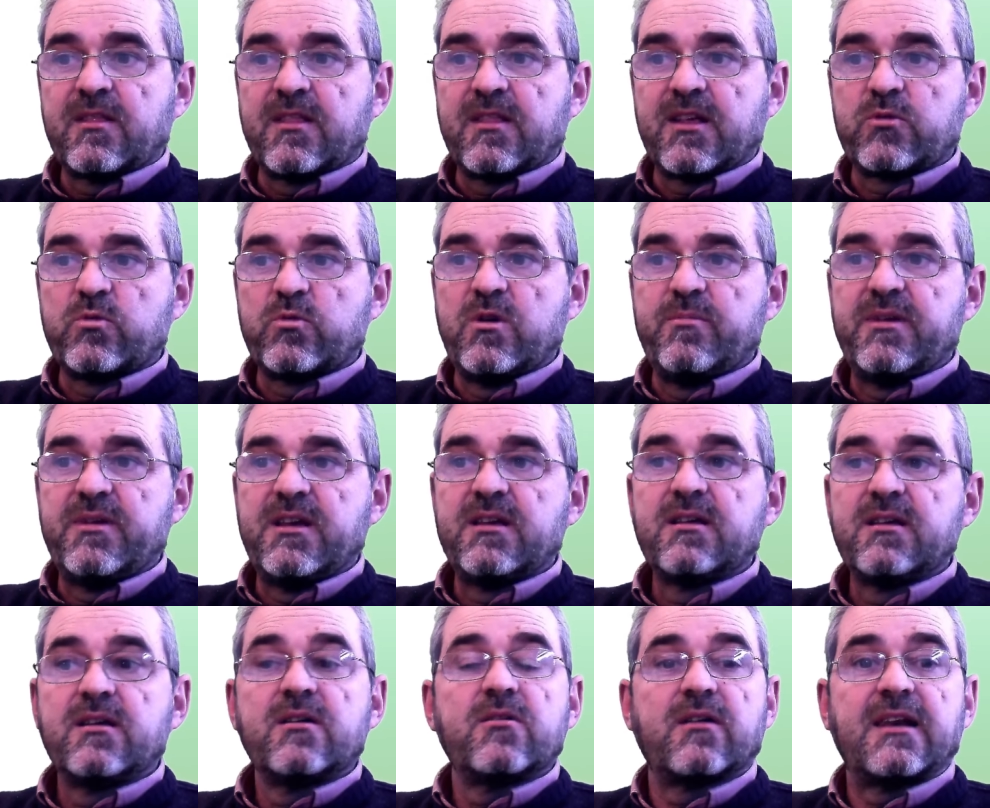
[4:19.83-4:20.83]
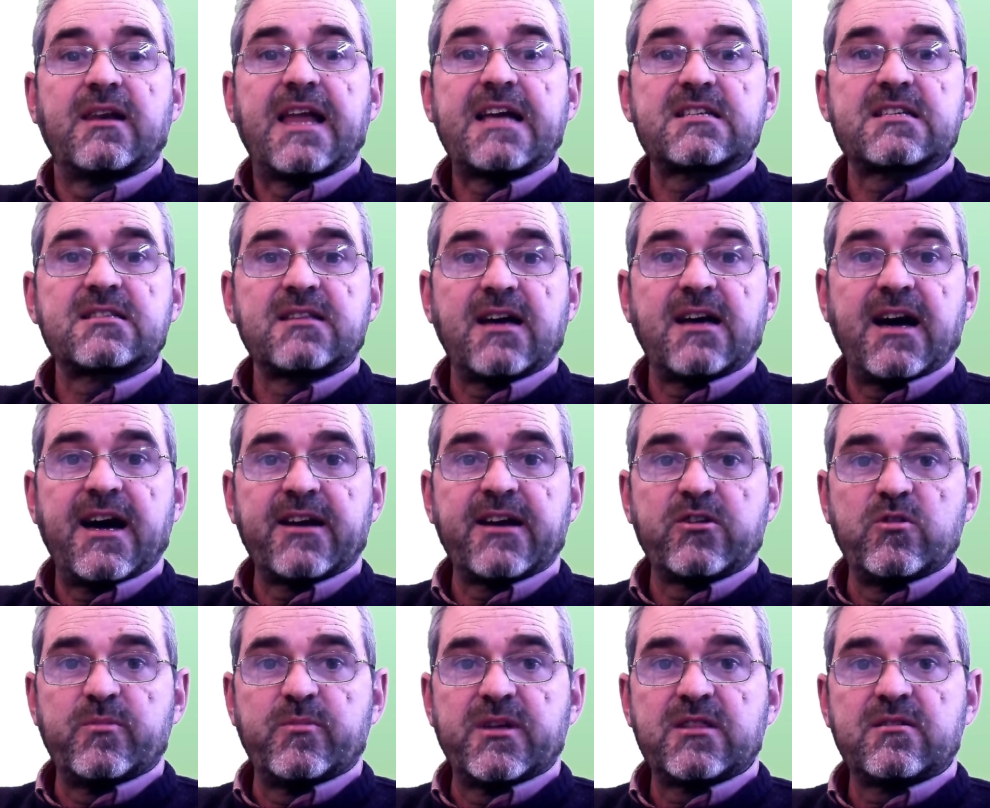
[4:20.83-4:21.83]
that will be the last
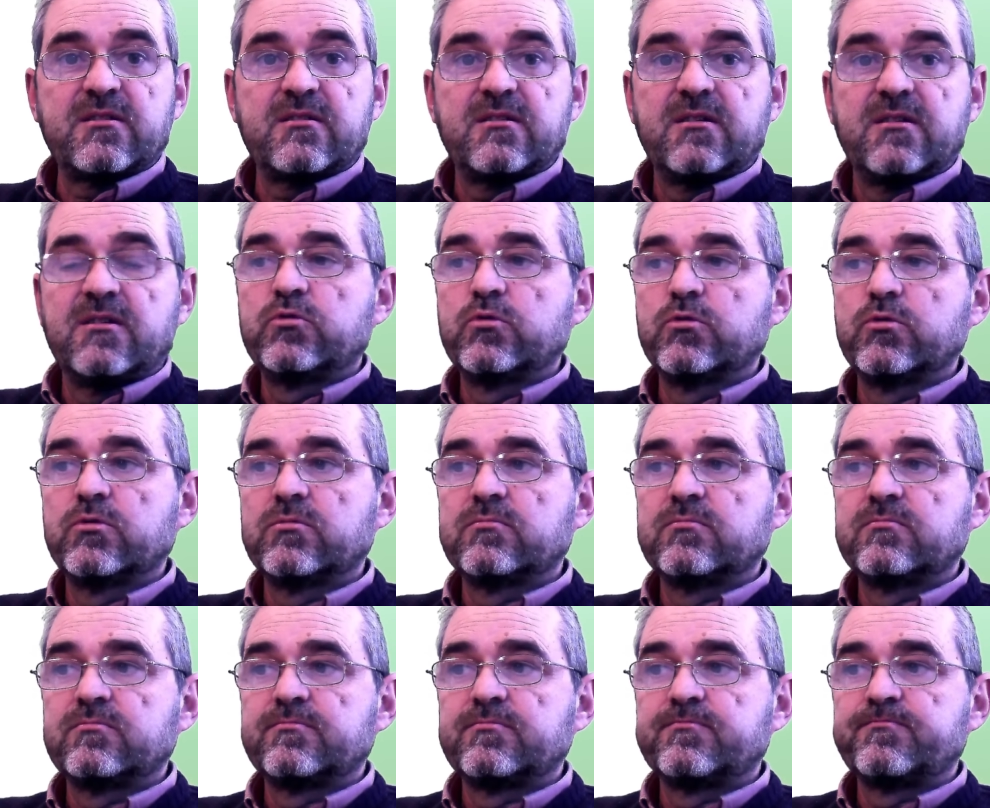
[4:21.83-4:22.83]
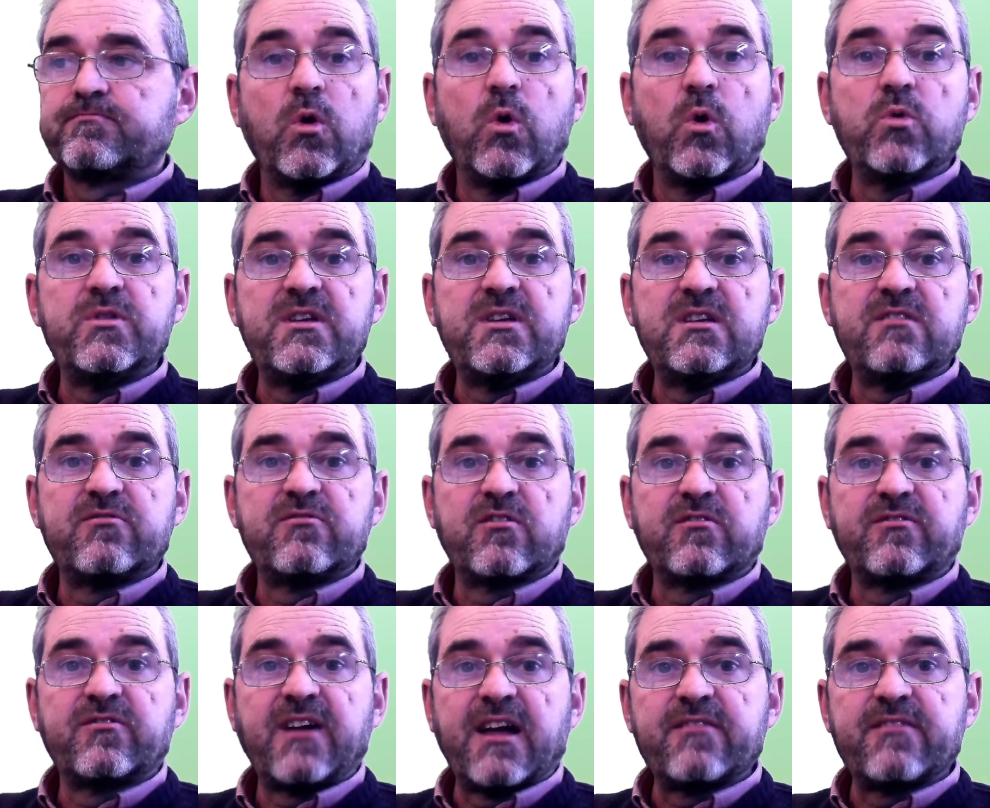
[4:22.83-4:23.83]
argument to
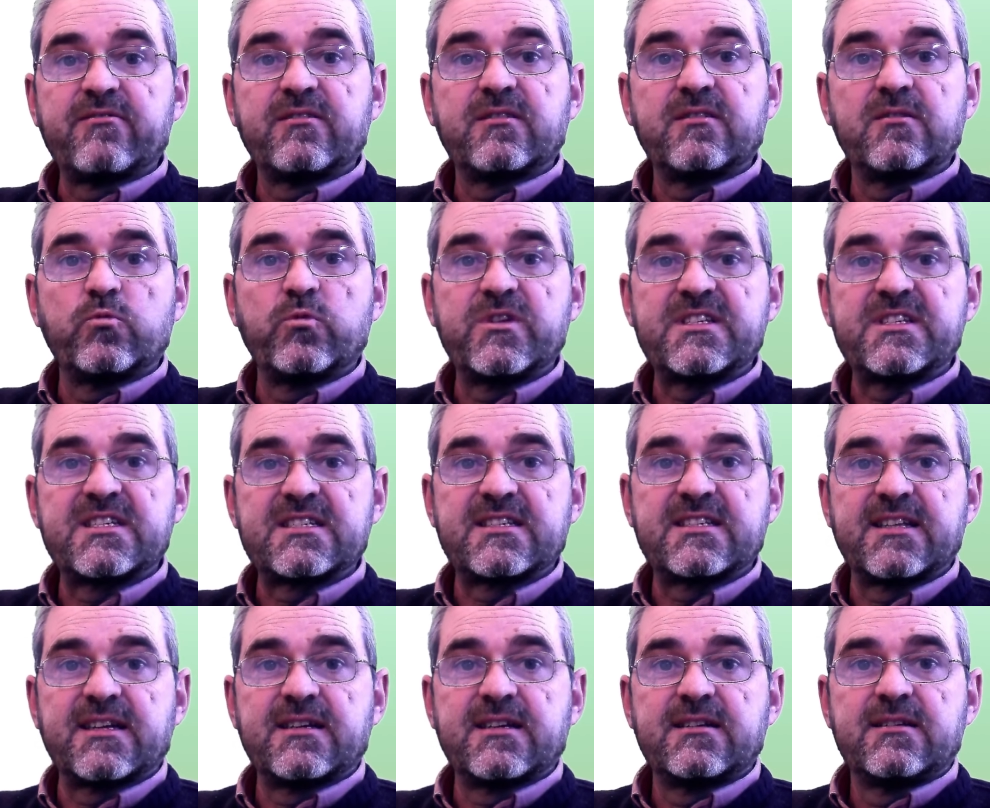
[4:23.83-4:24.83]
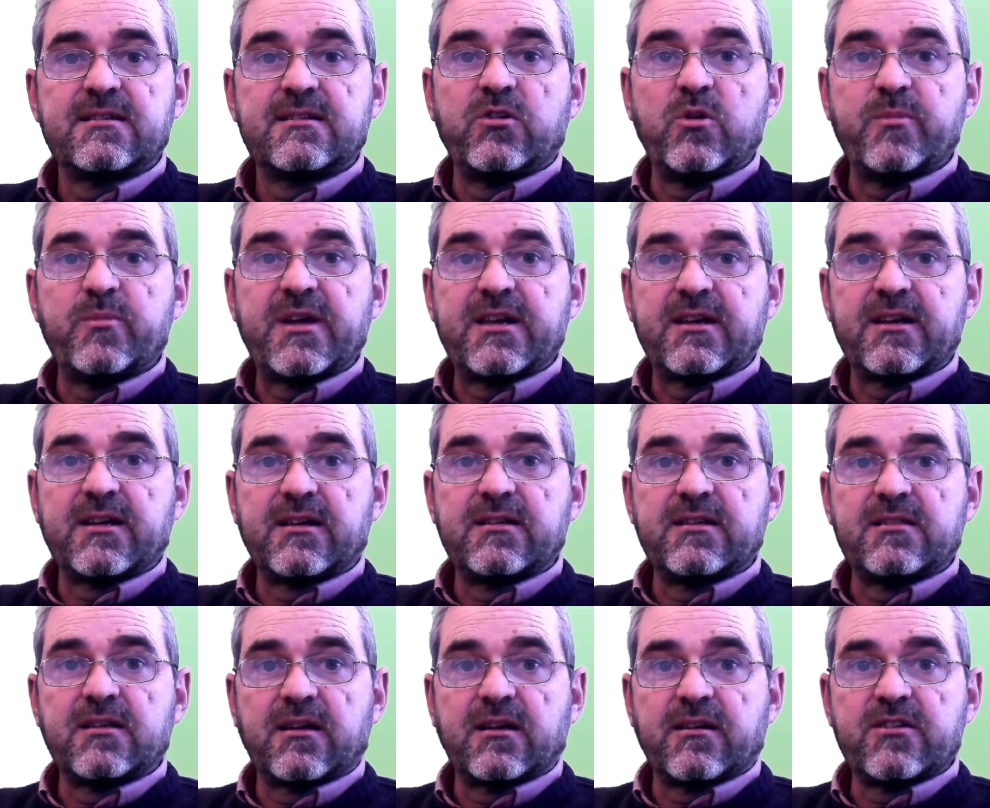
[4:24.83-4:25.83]
ode45, which is the numerical
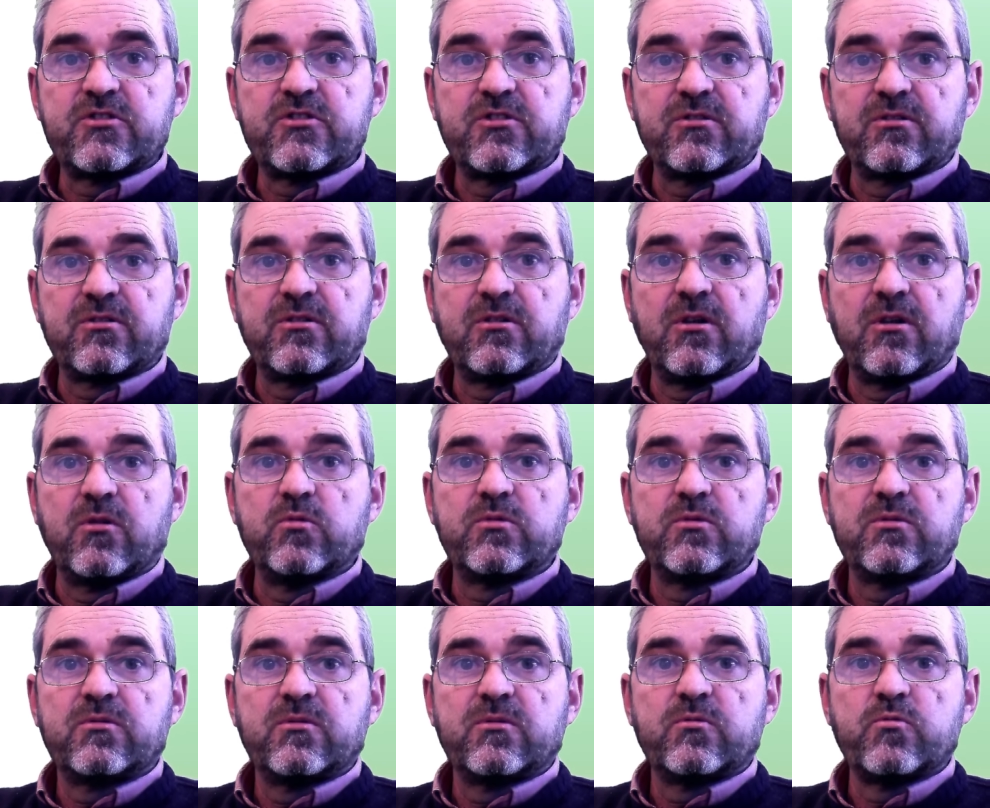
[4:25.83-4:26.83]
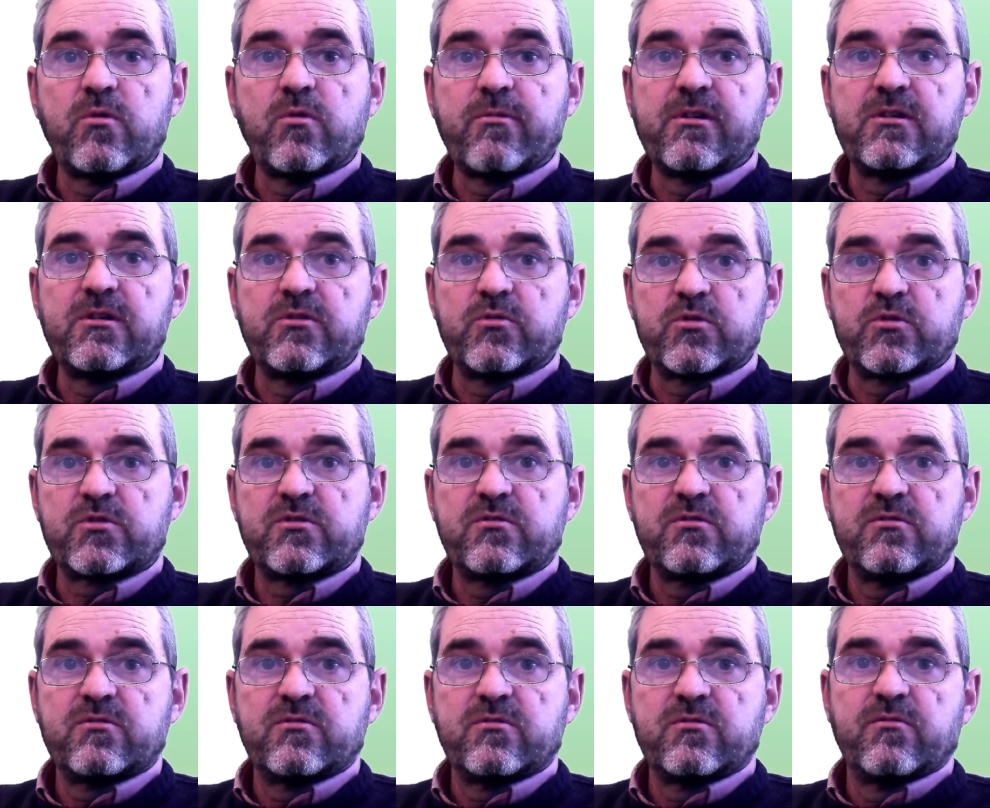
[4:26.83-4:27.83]
integration code we will
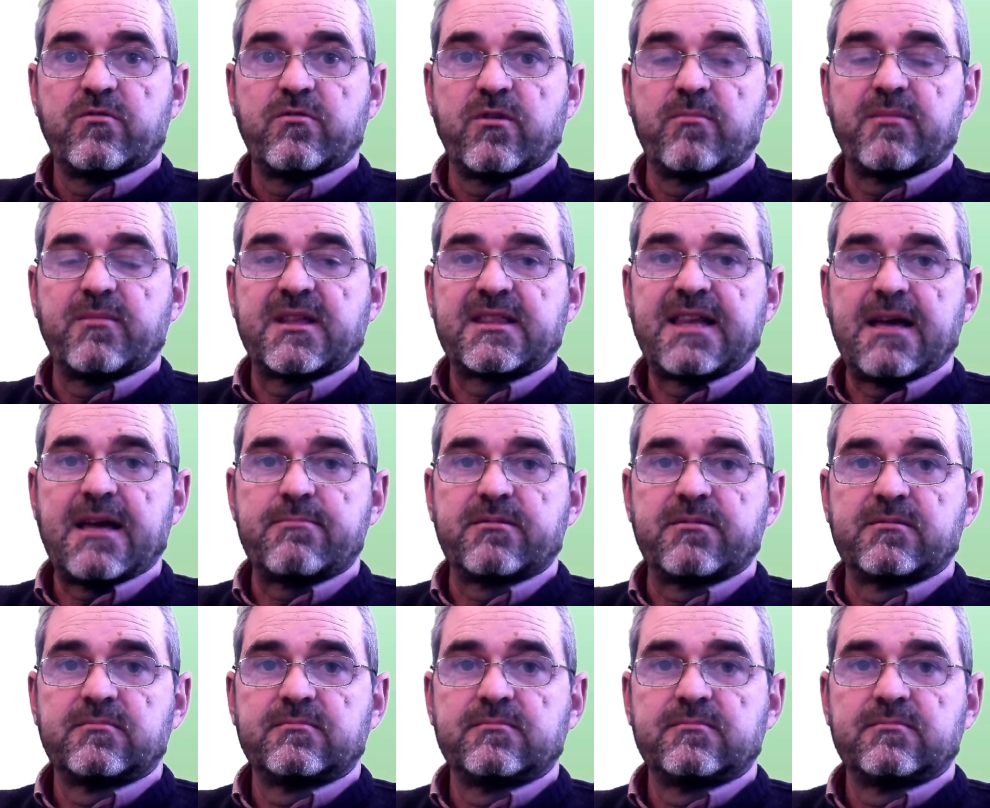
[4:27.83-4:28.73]
use from MATLAB.